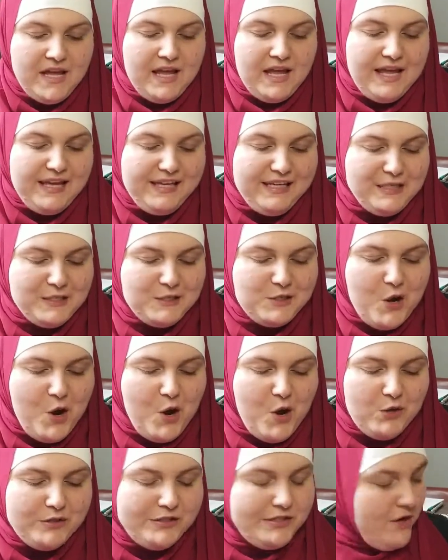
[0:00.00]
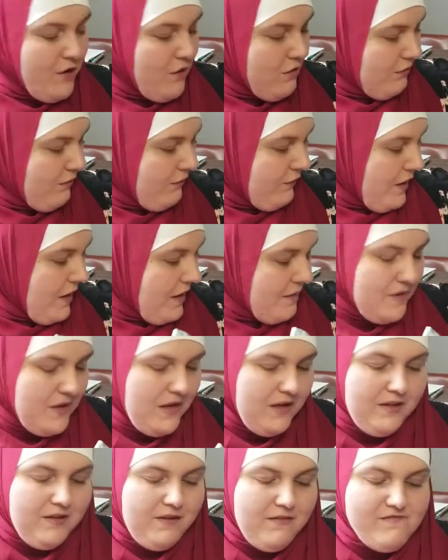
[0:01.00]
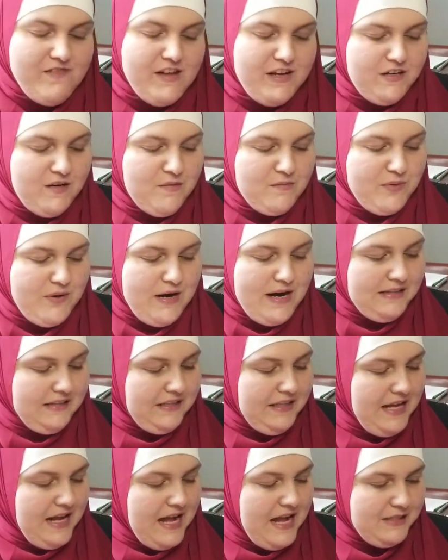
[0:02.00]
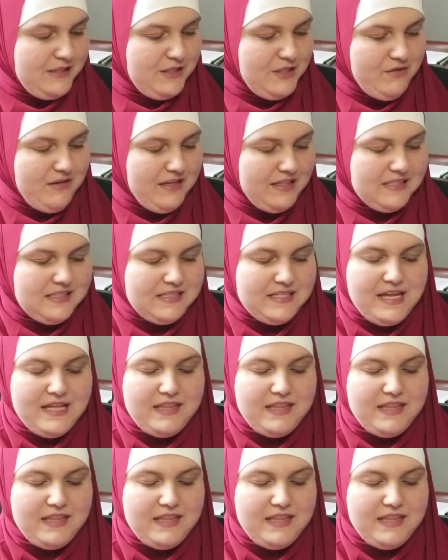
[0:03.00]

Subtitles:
It is also from Vera Bradly. As you can see